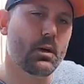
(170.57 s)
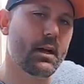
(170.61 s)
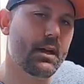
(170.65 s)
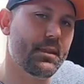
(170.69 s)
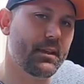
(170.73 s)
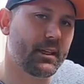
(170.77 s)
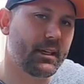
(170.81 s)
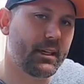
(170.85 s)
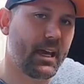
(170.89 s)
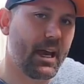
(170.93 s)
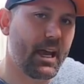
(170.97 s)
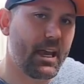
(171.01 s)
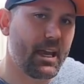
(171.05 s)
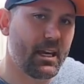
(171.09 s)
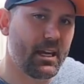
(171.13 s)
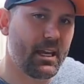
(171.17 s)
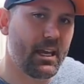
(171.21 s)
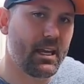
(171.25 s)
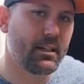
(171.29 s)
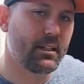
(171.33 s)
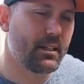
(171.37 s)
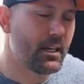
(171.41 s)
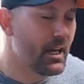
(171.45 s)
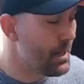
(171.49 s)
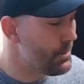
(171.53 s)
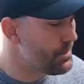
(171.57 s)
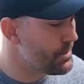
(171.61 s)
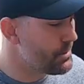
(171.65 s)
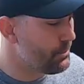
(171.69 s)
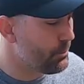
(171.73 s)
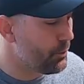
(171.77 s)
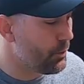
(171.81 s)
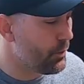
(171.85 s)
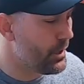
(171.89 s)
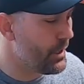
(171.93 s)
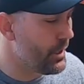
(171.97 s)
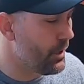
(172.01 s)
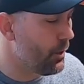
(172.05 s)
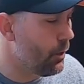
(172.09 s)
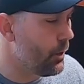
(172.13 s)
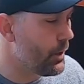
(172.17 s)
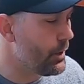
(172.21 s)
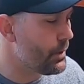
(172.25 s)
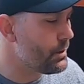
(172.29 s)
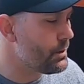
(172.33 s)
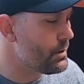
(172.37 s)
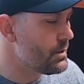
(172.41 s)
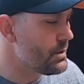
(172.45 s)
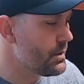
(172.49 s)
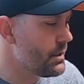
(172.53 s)
one, the K&N, comes
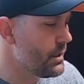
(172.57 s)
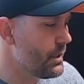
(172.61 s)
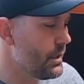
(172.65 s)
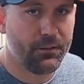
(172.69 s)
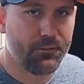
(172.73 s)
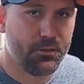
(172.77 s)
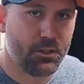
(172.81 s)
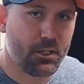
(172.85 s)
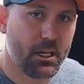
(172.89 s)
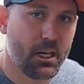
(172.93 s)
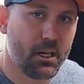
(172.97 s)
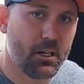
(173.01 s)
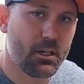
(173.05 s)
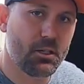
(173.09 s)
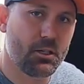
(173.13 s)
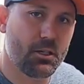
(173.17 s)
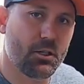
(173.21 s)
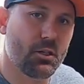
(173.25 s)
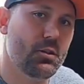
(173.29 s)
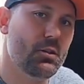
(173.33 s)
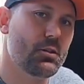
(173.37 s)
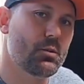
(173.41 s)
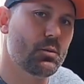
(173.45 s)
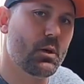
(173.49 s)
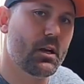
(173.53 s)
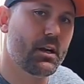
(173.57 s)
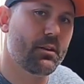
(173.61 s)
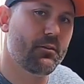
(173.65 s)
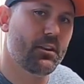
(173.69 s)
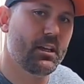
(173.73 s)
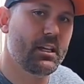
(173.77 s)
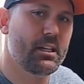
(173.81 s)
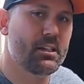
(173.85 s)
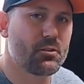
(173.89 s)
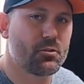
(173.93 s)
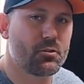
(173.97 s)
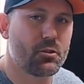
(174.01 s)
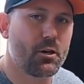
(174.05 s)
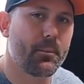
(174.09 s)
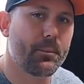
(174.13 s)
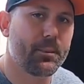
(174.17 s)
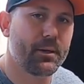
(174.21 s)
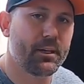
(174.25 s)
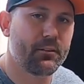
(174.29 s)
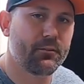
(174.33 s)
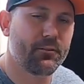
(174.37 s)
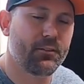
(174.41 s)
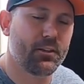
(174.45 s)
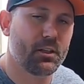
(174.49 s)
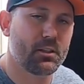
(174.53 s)
pre-oiled. If you're going to use one of these
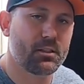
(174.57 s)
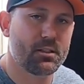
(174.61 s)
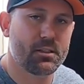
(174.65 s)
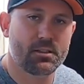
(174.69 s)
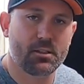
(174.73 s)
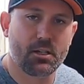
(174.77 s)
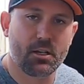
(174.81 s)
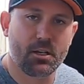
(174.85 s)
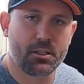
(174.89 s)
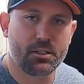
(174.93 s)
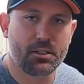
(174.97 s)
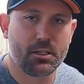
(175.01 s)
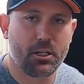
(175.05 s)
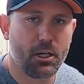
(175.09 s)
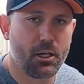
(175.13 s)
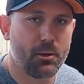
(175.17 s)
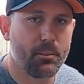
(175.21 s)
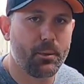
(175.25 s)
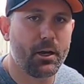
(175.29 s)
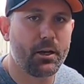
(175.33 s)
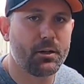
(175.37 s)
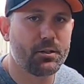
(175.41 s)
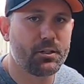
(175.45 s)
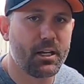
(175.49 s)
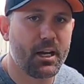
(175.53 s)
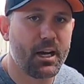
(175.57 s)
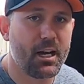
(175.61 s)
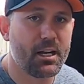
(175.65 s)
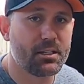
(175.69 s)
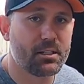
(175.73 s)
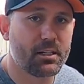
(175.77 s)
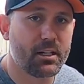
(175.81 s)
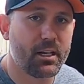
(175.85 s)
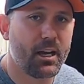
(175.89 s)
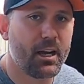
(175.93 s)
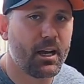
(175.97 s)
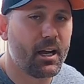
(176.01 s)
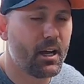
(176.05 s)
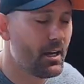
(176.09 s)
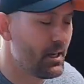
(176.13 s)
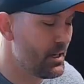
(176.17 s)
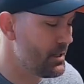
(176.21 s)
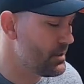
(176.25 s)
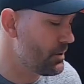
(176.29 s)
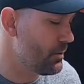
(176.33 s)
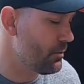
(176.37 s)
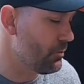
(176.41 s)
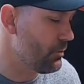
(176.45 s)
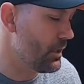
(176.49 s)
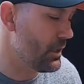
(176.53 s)
drop-in filters on a turbocharged car,
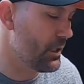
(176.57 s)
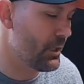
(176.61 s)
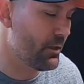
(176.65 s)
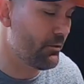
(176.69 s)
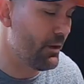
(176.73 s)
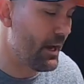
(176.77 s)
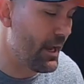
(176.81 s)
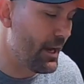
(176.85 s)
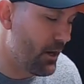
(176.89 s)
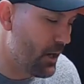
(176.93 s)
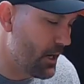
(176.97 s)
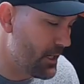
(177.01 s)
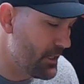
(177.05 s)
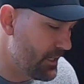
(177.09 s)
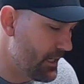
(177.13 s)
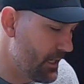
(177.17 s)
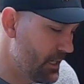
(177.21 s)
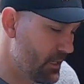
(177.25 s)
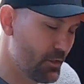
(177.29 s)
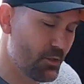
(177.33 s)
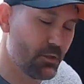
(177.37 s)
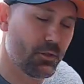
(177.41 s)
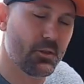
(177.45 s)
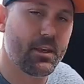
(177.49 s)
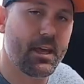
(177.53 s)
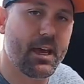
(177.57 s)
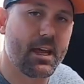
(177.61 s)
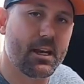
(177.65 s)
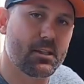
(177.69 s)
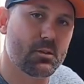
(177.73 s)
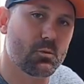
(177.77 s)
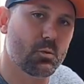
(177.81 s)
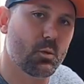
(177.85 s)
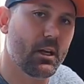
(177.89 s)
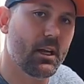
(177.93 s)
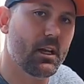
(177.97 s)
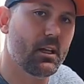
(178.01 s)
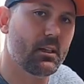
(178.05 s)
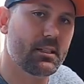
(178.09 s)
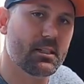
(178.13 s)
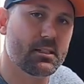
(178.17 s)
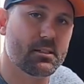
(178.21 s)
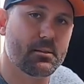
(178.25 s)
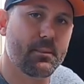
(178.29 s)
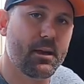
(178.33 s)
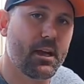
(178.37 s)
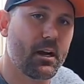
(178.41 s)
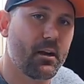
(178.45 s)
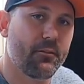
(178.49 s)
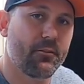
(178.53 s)
it's a really great idea to do that as well.
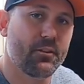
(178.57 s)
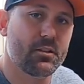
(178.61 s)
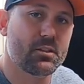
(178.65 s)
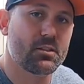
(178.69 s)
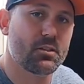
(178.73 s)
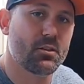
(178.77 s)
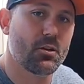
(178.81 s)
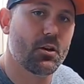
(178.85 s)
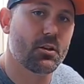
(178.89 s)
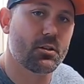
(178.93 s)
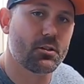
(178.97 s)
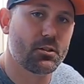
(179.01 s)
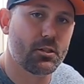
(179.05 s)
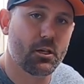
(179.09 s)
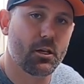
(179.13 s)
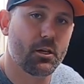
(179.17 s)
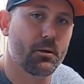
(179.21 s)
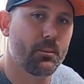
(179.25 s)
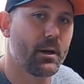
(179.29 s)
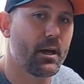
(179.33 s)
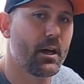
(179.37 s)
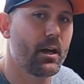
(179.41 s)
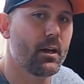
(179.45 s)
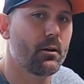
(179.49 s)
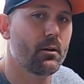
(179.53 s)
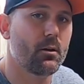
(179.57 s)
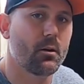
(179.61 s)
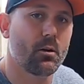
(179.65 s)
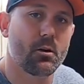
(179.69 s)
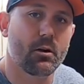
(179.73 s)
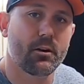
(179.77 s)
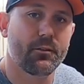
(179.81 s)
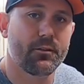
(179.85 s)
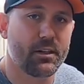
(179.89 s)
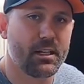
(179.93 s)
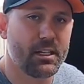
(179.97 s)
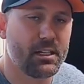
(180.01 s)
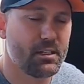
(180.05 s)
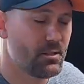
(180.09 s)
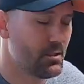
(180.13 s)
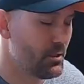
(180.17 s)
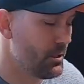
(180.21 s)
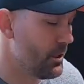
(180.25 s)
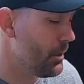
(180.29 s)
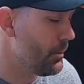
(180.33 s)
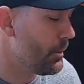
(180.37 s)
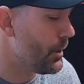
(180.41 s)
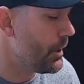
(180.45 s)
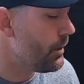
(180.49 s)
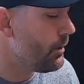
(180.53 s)
Doesn't matter if it's not turbo or if it is
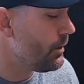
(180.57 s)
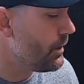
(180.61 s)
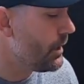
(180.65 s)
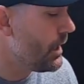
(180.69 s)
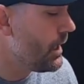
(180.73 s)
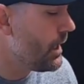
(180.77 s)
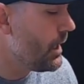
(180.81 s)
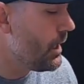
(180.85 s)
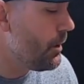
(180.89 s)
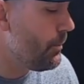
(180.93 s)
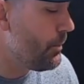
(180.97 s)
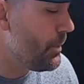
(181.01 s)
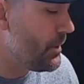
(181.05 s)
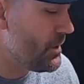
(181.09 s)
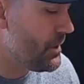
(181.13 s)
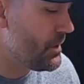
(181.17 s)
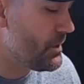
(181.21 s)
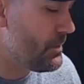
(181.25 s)
turbo, but